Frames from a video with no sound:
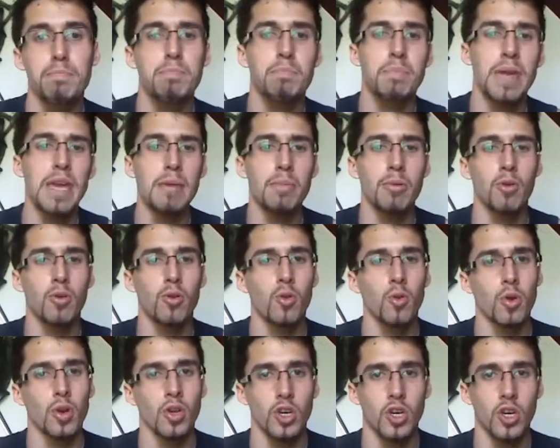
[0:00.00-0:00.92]
people who
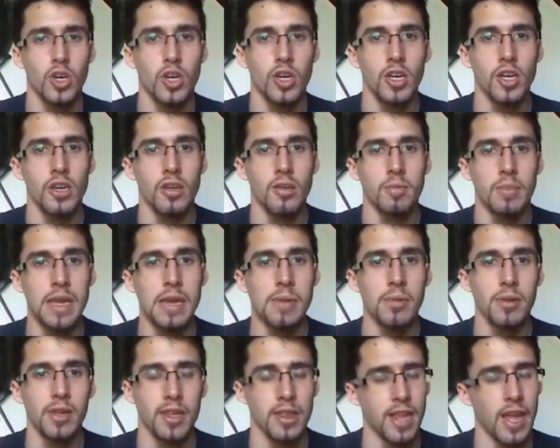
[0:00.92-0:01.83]
were good
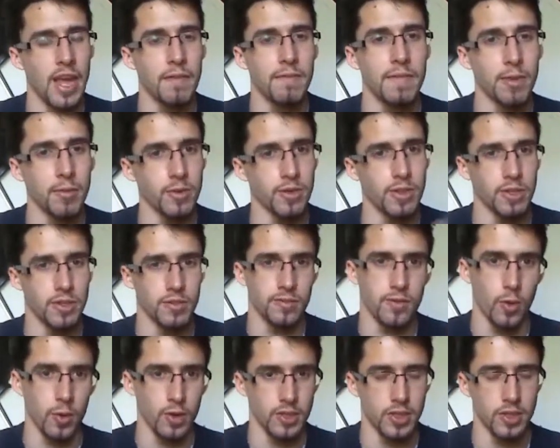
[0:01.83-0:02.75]
people in life that were just
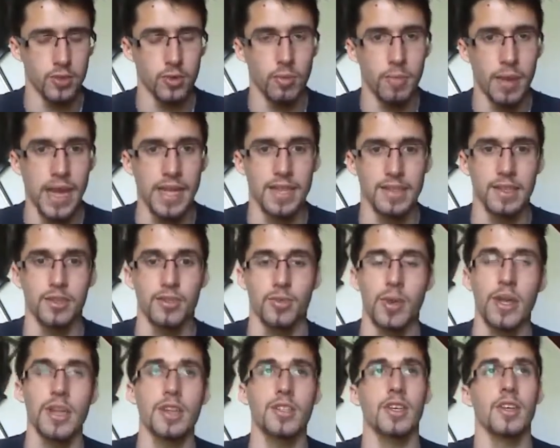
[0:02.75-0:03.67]
forced into a bad
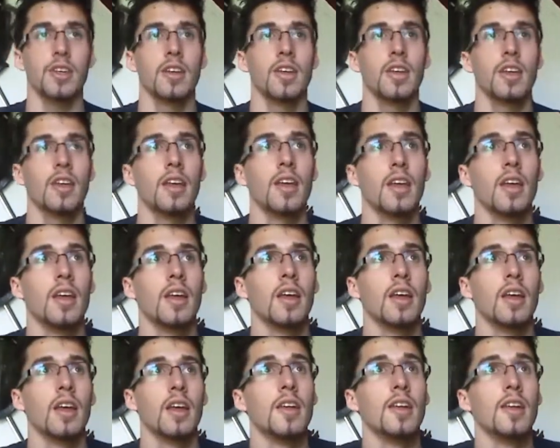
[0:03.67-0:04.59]
situation.
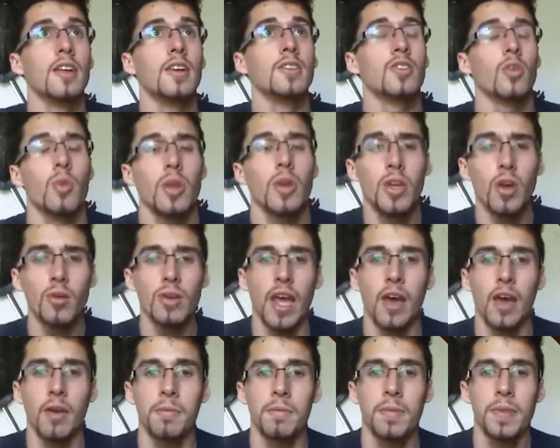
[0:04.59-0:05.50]
So we go
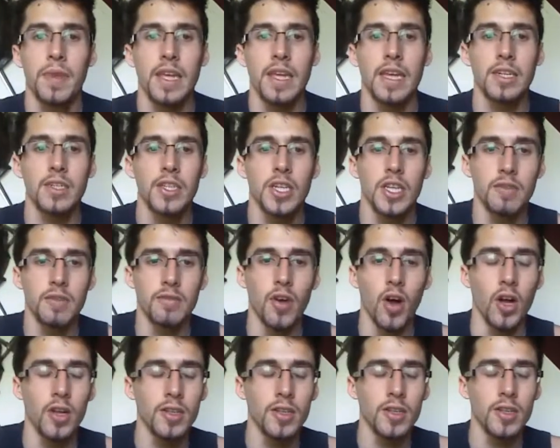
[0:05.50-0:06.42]
down into the
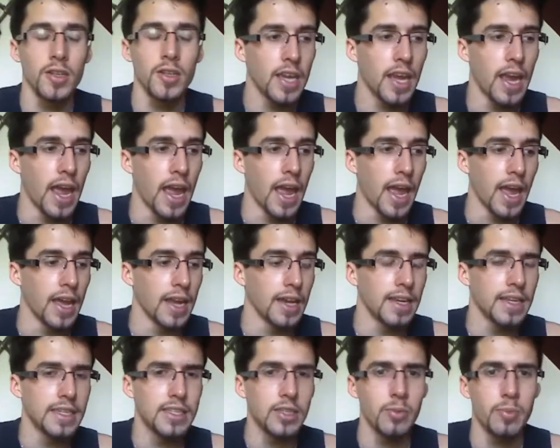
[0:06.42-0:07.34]
vaults, and
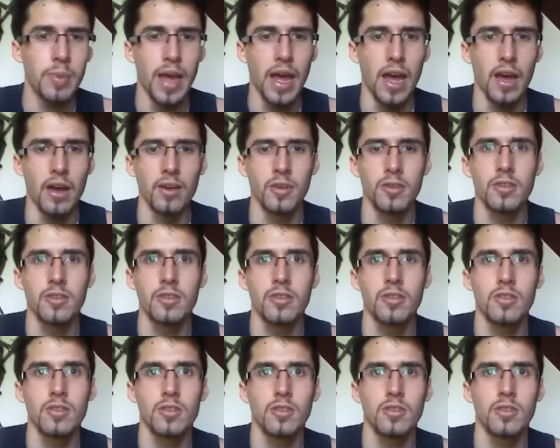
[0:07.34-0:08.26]
it's about
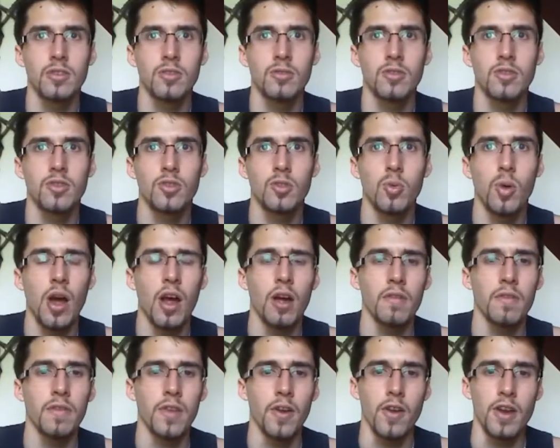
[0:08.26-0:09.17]

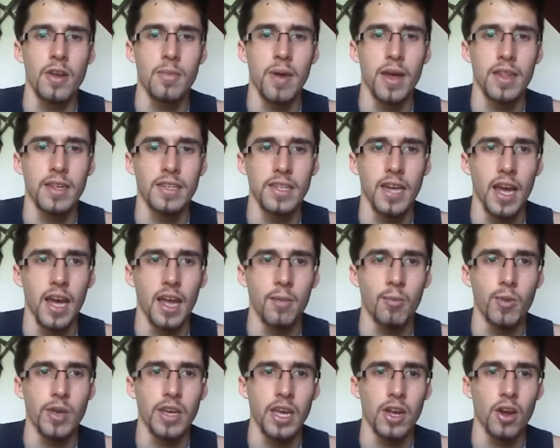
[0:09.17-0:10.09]
12:30 by the
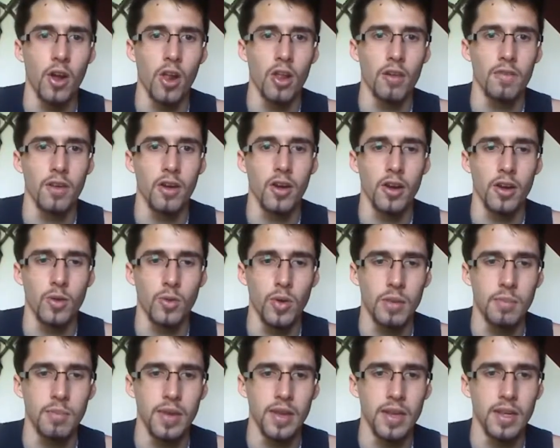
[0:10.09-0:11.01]
time we get all of our
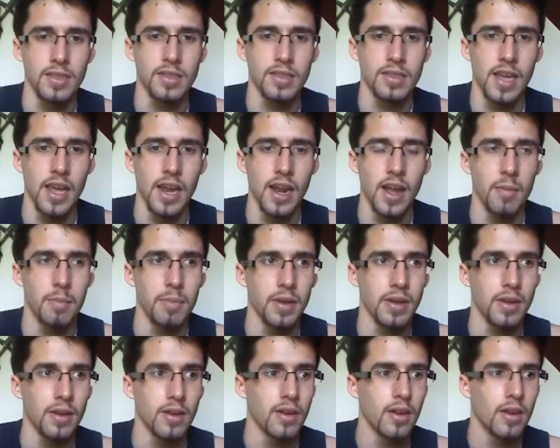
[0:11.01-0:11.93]
equipment set up
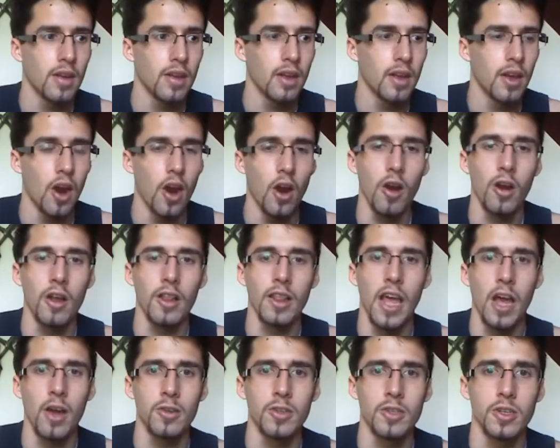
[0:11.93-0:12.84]
and are
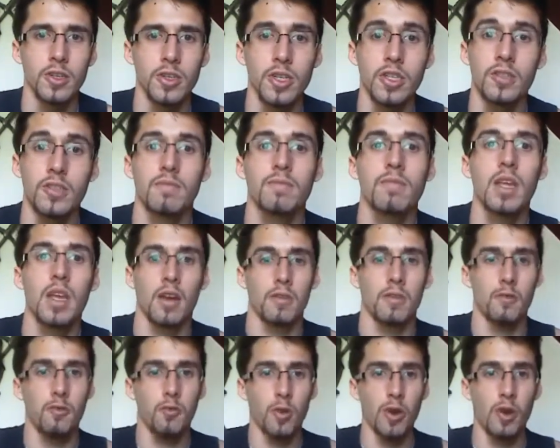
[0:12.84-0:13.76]
allowed to just
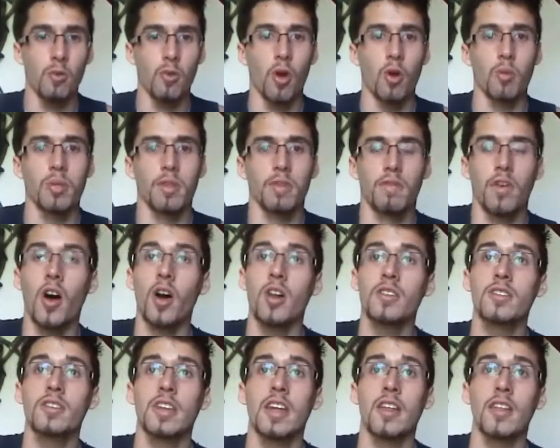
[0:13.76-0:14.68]
free roam the
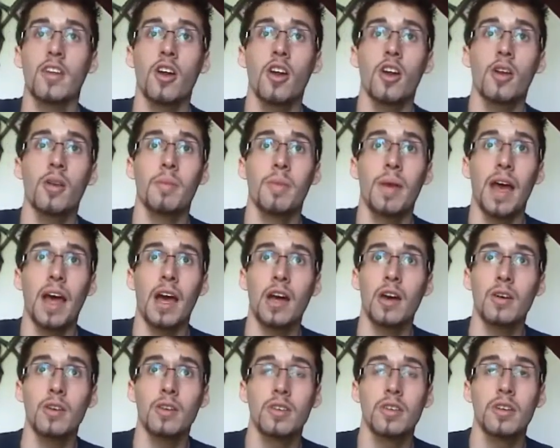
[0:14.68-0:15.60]
vaults. Now there are
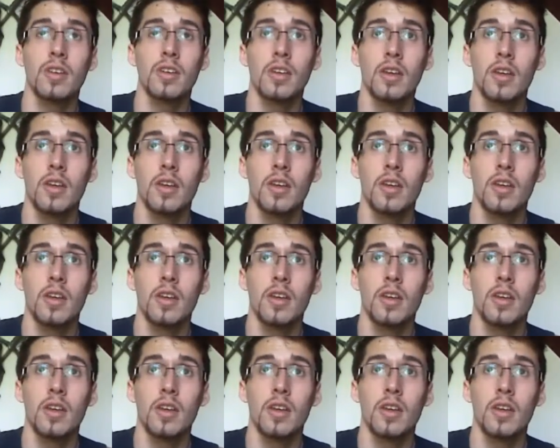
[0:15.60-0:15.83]
about